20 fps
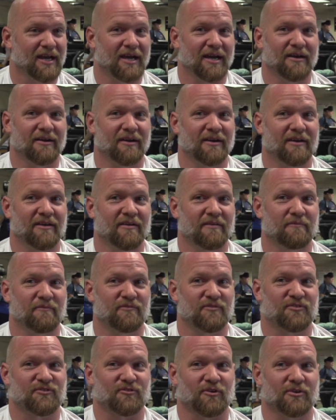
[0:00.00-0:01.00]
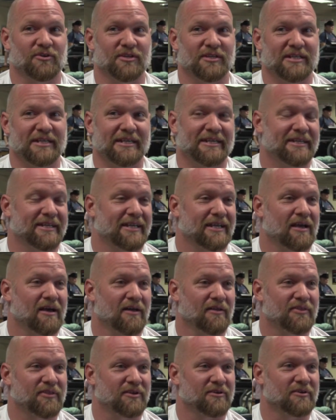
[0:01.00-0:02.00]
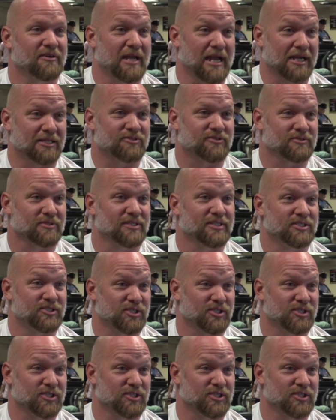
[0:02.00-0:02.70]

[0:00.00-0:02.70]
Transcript: I have started eating healthier naturally